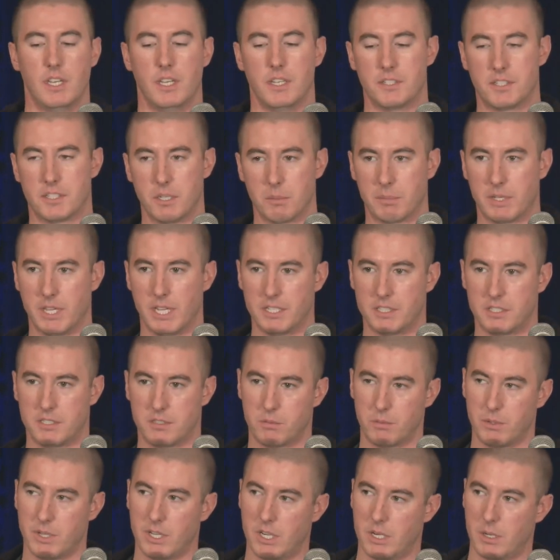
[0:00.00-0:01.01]
In some
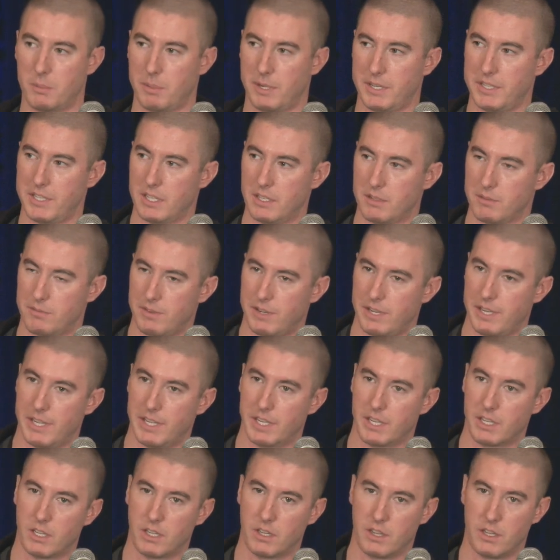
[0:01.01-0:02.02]
cases, we ended up
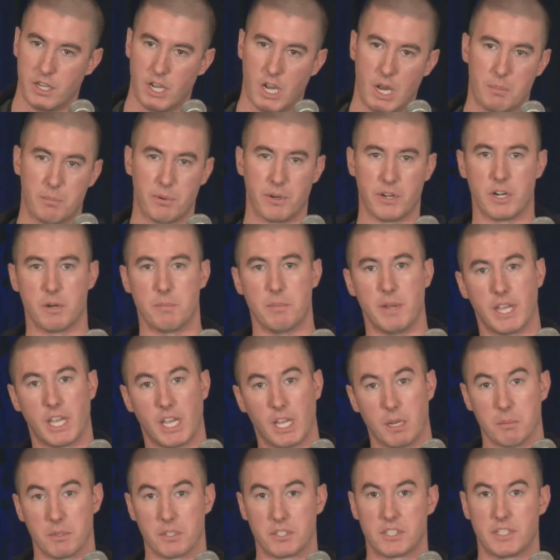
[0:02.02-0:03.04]
identifying the operator
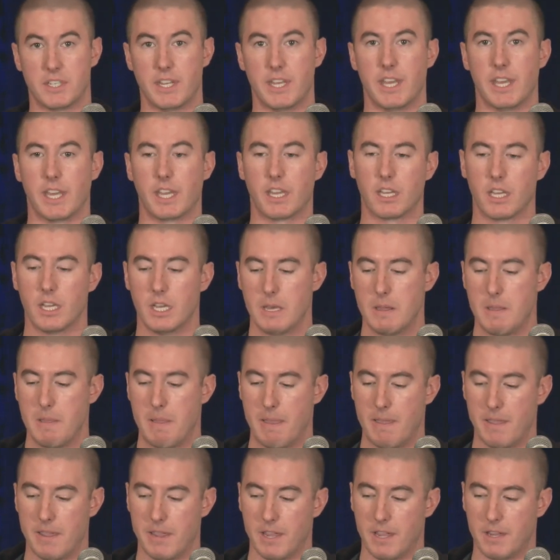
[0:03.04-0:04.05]
making a mistake
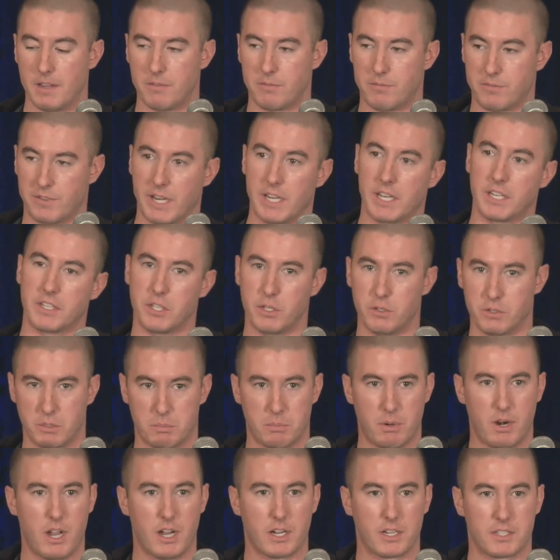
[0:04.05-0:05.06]
and forgetting to use a
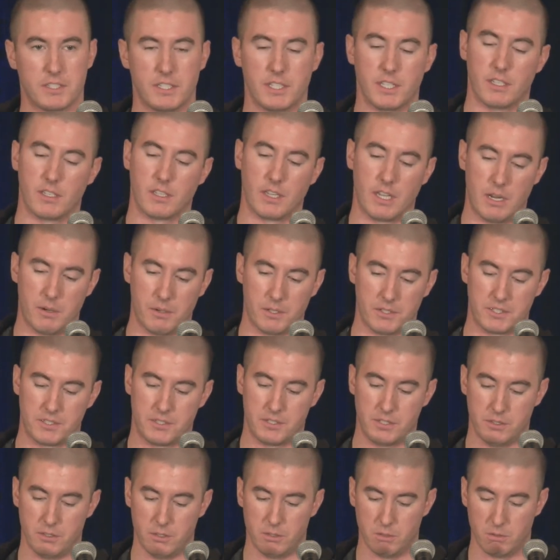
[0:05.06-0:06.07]
proxy, and allowed us
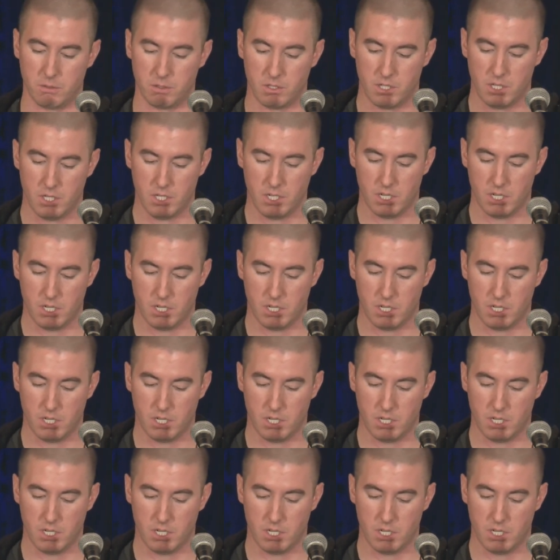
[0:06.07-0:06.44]
to,